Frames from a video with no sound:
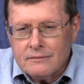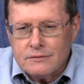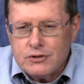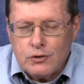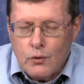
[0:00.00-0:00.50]

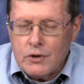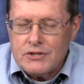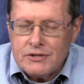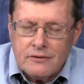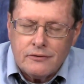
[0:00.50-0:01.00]

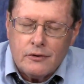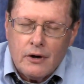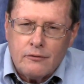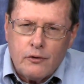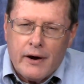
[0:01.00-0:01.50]
stories of,
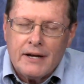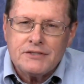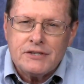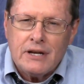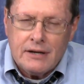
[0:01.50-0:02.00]
of
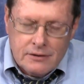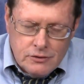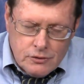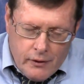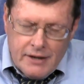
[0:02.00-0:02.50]
Grant's, uh,
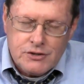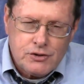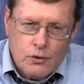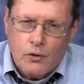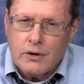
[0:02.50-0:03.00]
Grant's
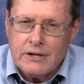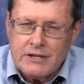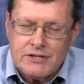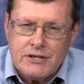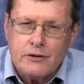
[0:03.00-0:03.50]
story and
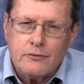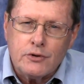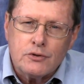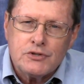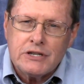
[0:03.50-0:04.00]
his
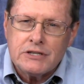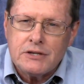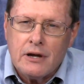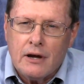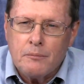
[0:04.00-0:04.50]
interviews, he's
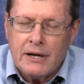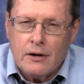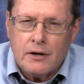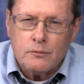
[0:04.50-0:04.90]
uh, been on